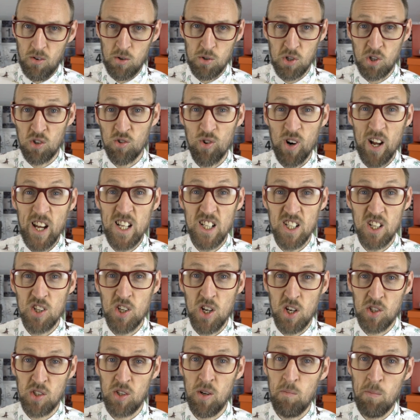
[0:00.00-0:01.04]
There was a grade
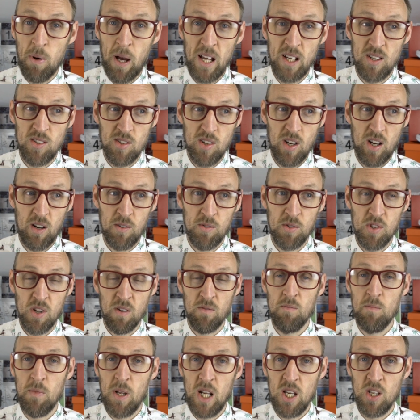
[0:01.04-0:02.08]
adjusted pace there of
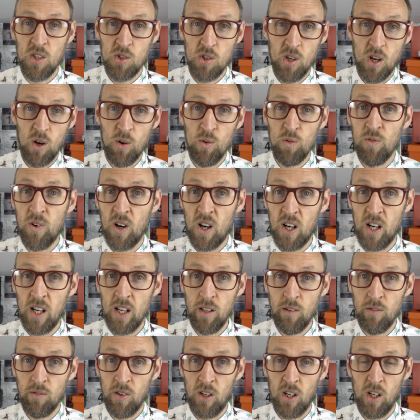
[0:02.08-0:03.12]
7 minutes
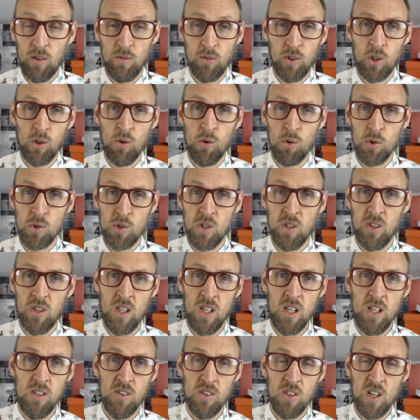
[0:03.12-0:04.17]
05 over the course of
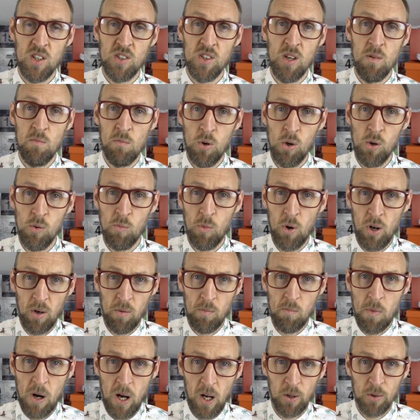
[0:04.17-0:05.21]
the
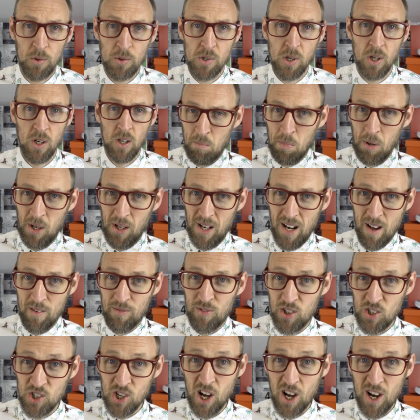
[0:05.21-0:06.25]
13.1 miles, but an
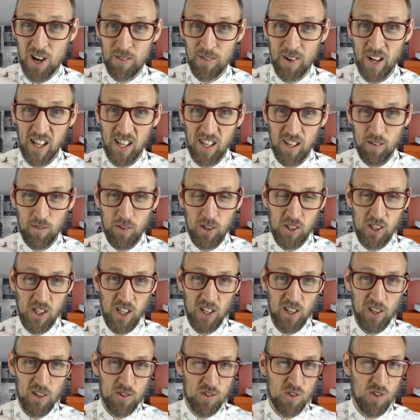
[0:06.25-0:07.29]
average heart rate of only
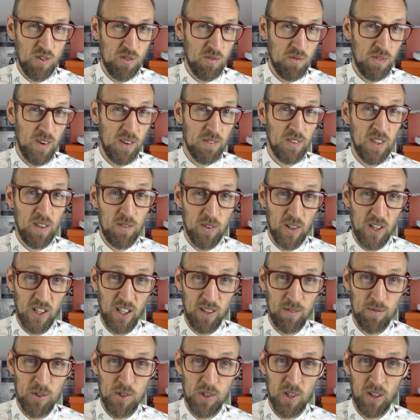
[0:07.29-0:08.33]

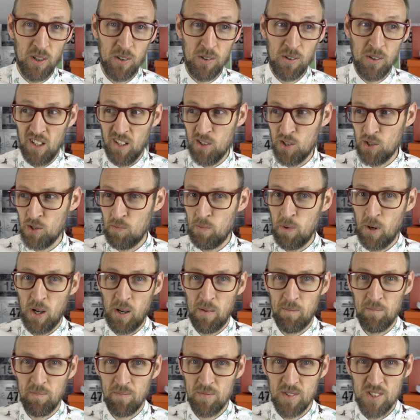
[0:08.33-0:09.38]
155, so that's about